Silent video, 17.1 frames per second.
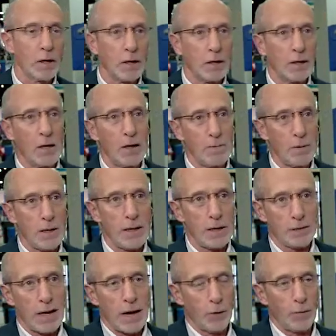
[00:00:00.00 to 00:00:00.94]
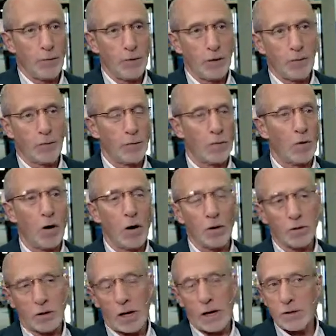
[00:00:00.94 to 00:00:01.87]
Can they be outfitted for
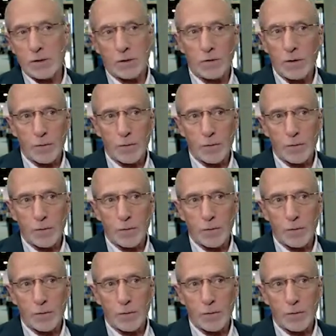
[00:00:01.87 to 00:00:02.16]
all kinds of